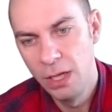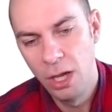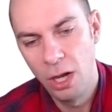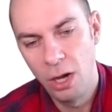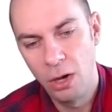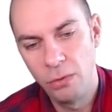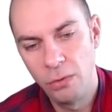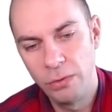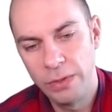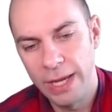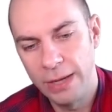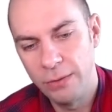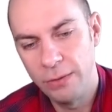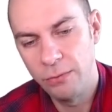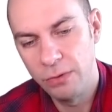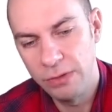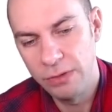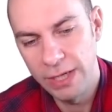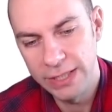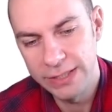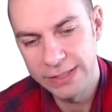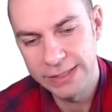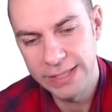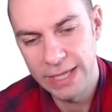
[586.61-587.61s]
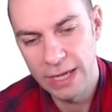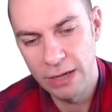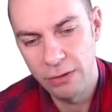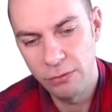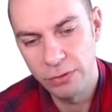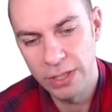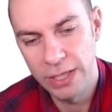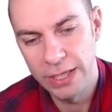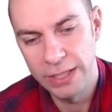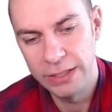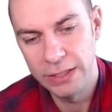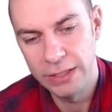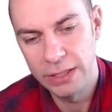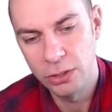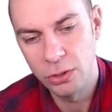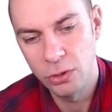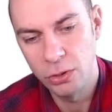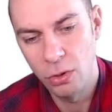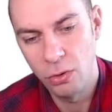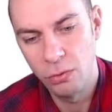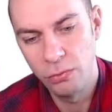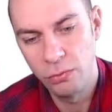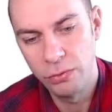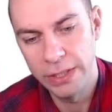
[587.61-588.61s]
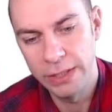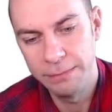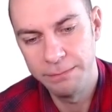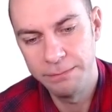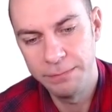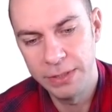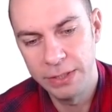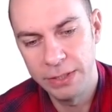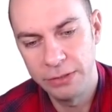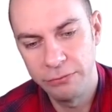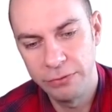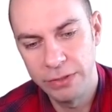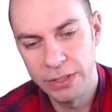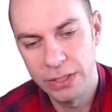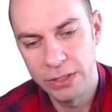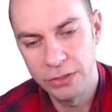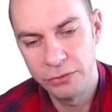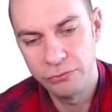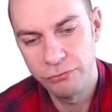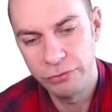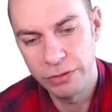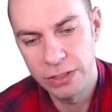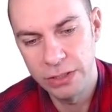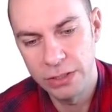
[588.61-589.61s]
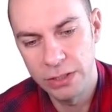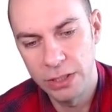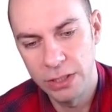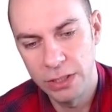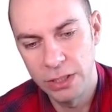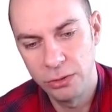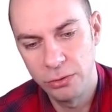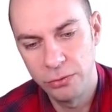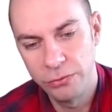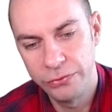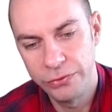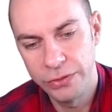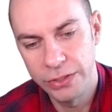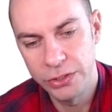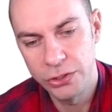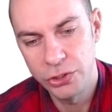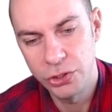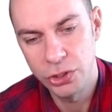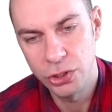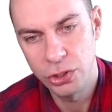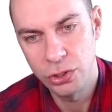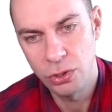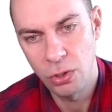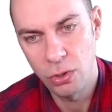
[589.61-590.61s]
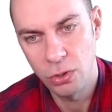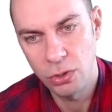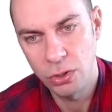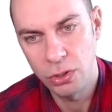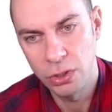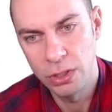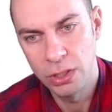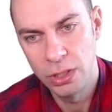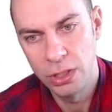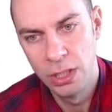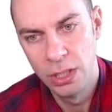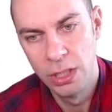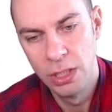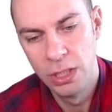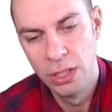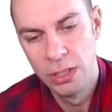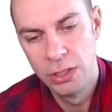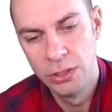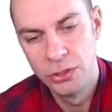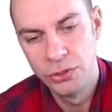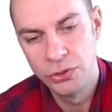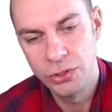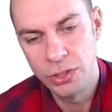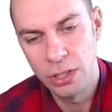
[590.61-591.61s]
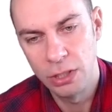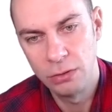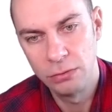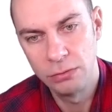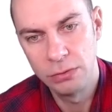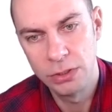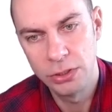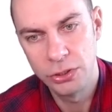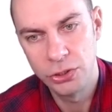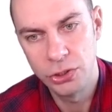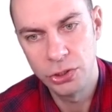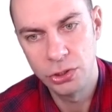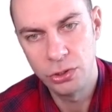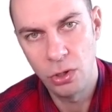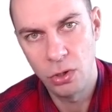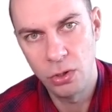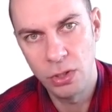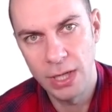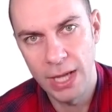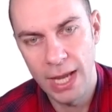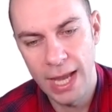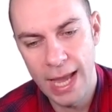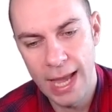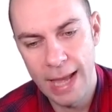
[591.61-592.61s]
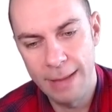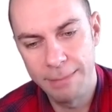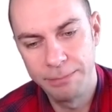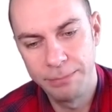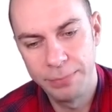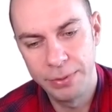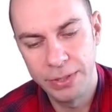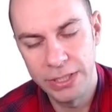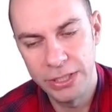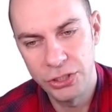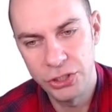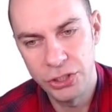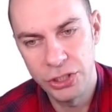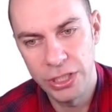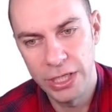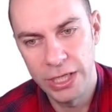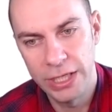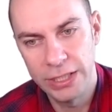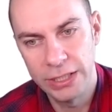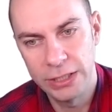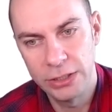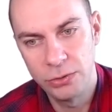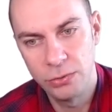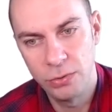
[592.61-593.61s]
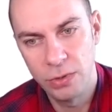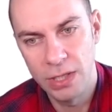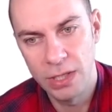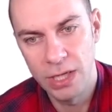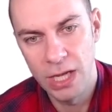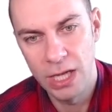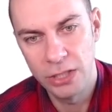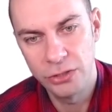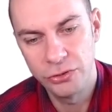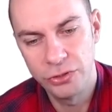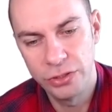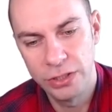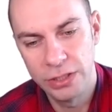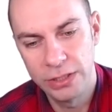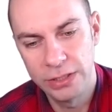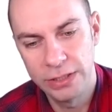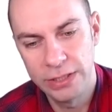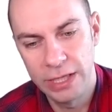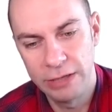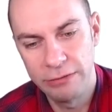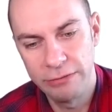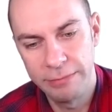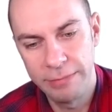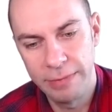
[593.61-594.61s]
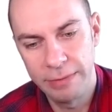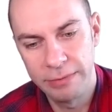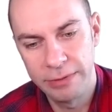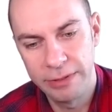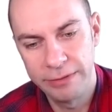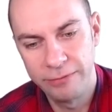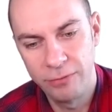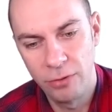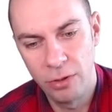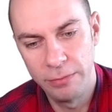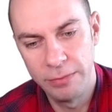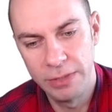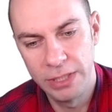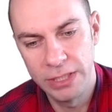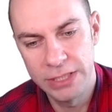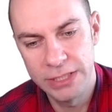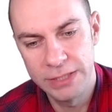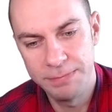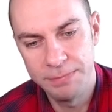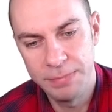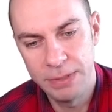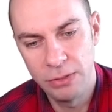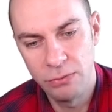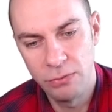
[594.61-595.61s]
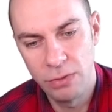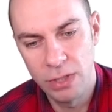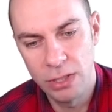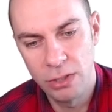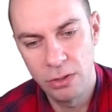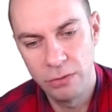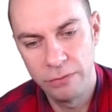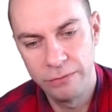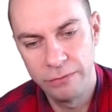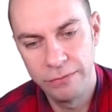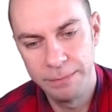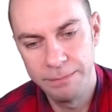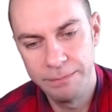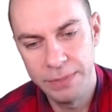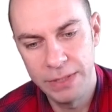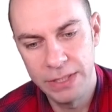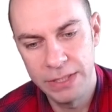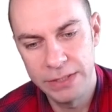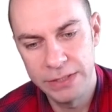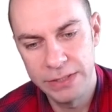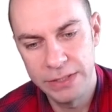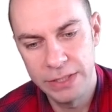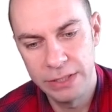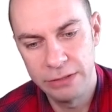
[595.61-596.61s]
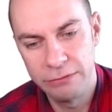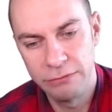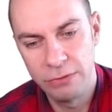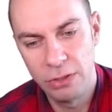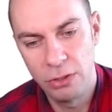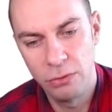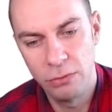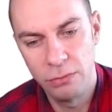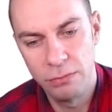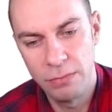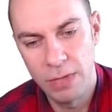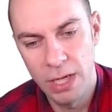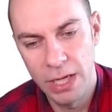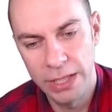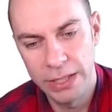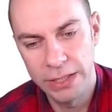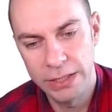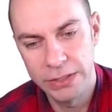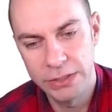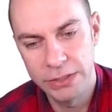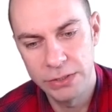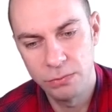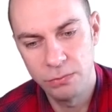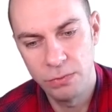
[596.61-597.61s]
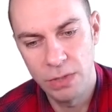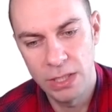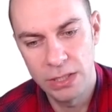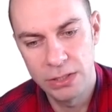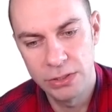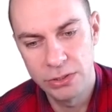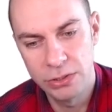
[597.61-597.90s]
Okay, well, let's calculate the holding period return on this stock. So the stock appreciated to 110. Remember, the formula is P1 over P0 minus 1.